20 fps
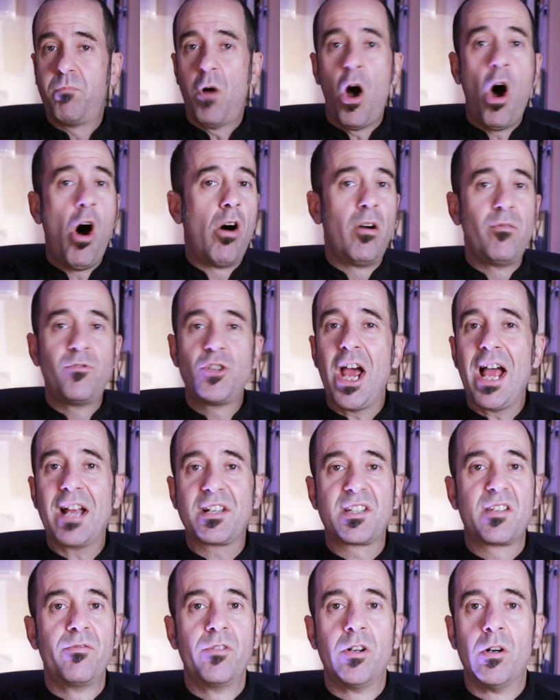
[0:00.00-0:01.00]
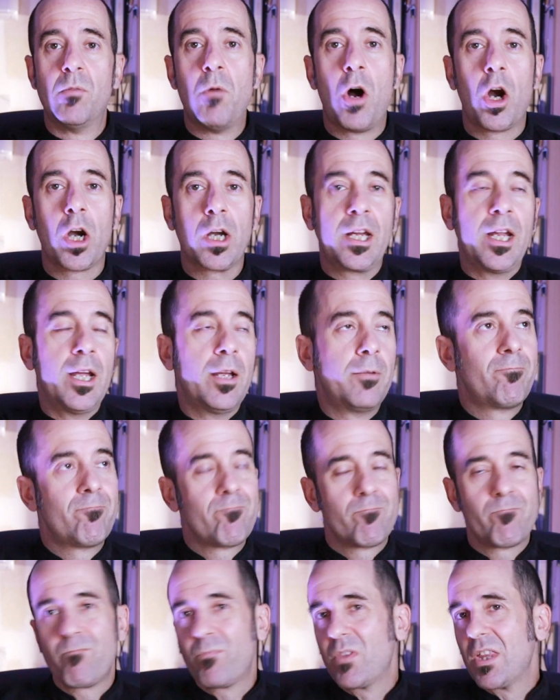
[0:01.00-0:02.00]
all of Jacksonville market?
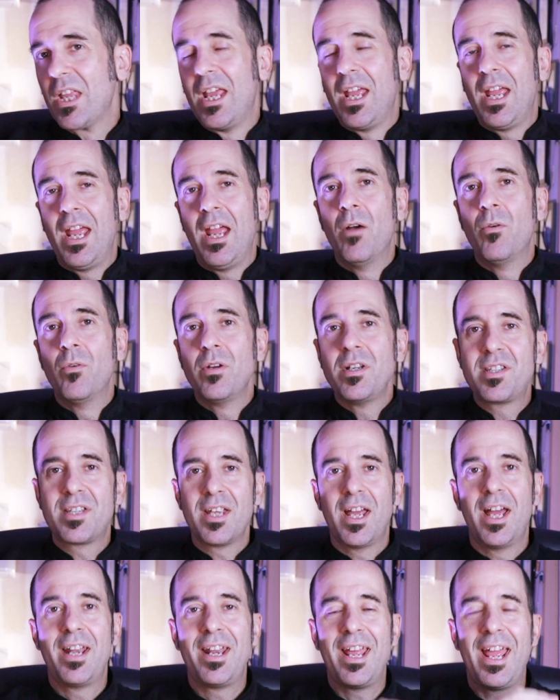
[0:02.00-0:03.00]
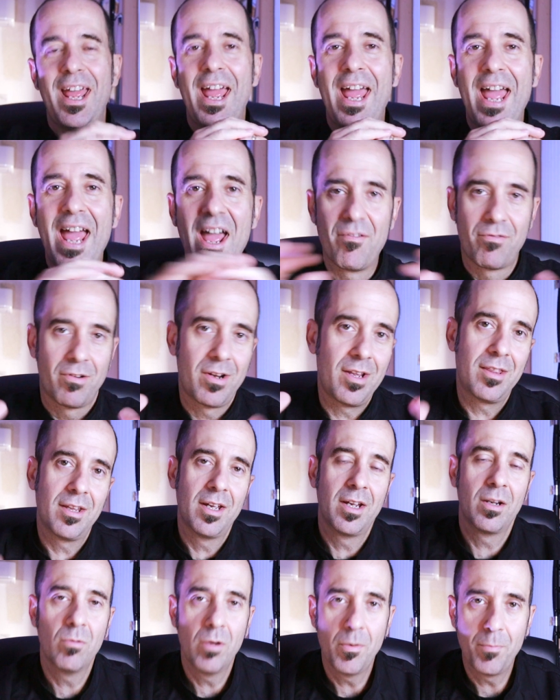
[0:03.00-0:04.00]
And we said,
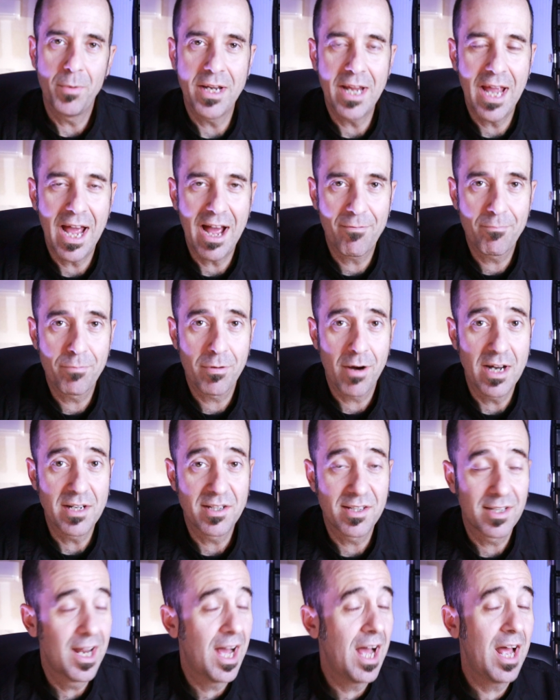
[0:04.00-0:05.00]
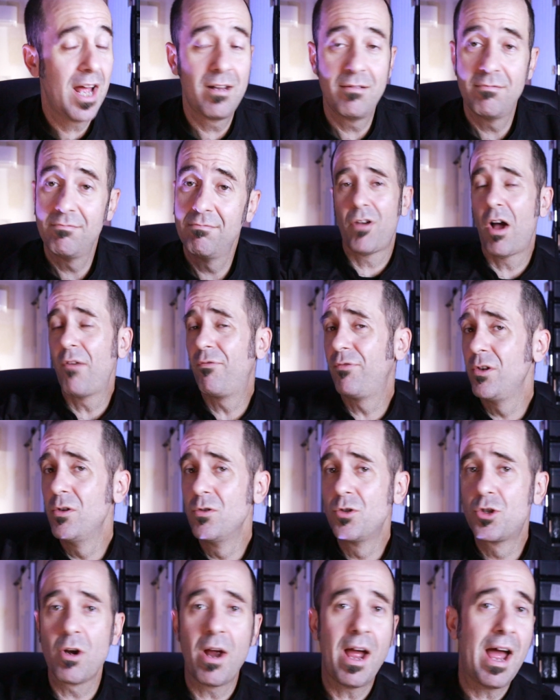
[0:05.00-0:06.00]
everything would be half price. Not a
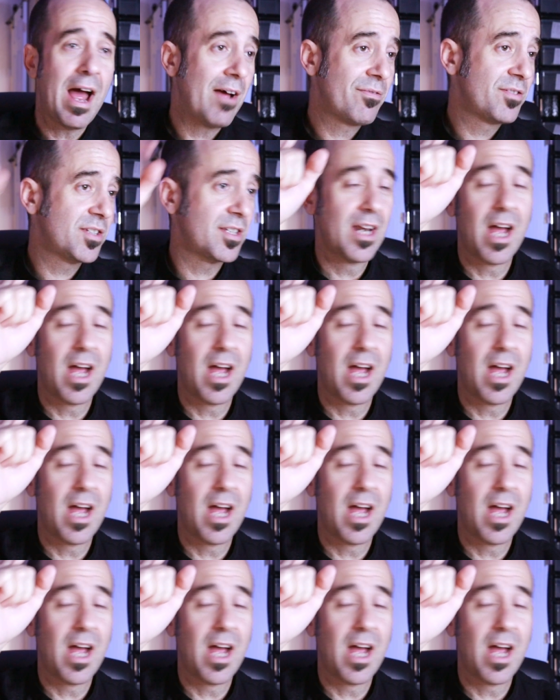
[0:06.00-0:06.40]
few drafts,